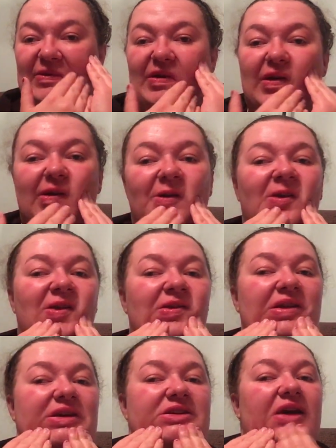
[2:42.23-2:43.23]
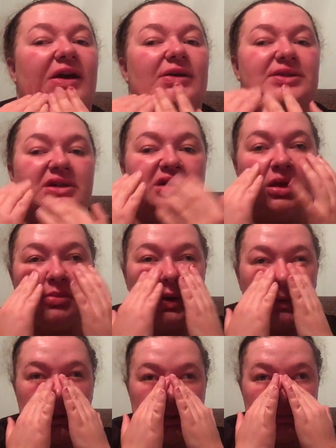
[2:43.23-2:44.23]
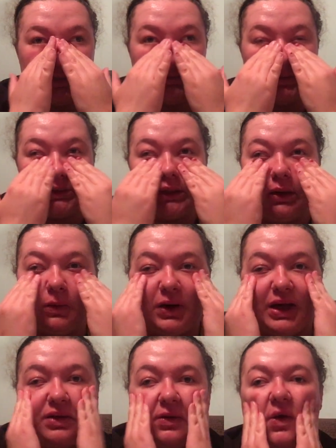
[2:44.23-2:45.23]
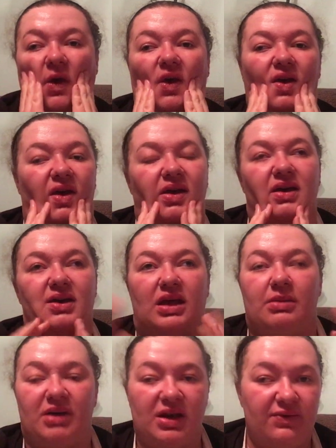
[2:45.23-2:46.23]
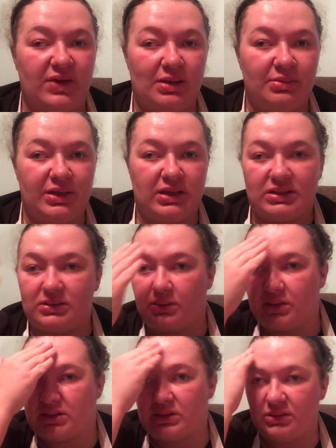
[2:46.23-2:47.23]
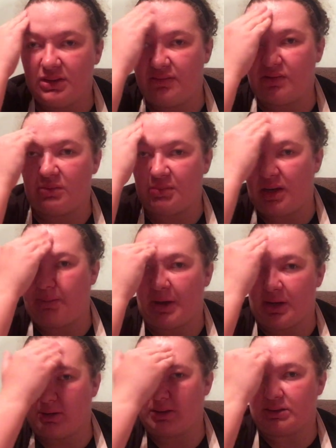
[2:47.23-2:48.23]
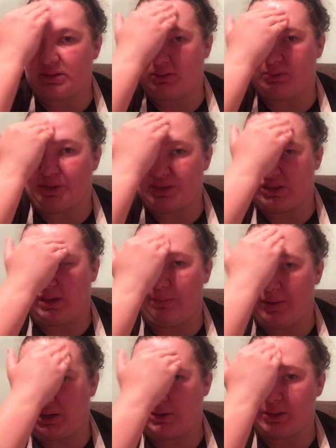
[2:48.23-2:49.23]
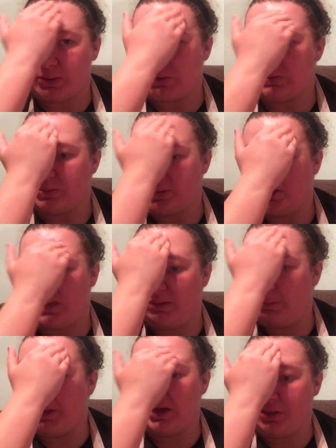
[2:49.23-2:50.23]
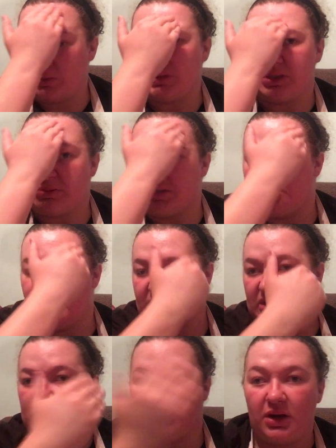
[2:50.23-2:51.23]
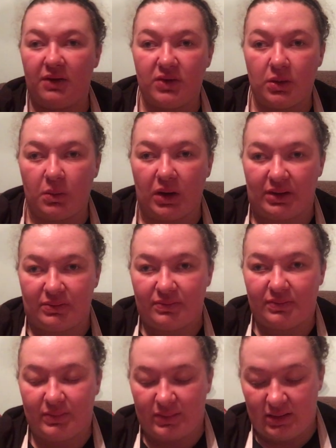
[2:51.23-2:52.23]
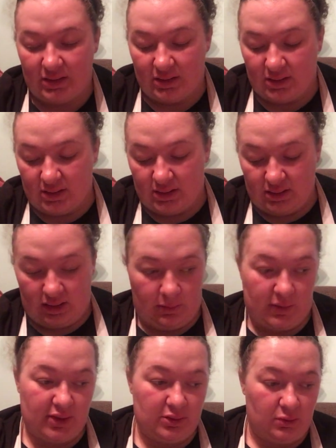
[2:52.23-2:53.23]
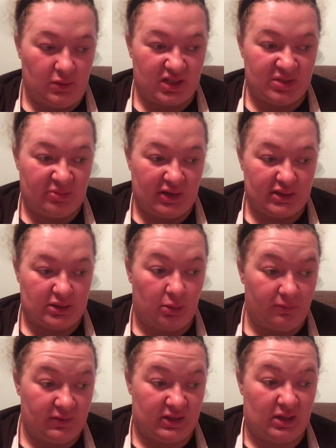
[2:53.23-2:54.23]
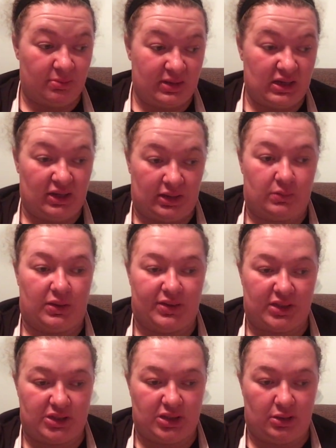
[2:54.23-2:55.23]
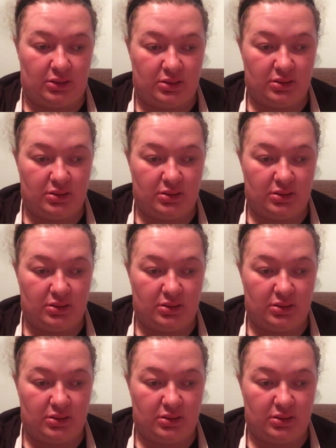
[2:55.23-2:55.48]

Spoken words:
I know I sound like a child talking about Christmas, but you know what? In my family, as long as you live with my parents or my step-parents, they'll buy you Christmas presents, whatever you want. I want a new Xbox. Hopefully I'll be getting one this year.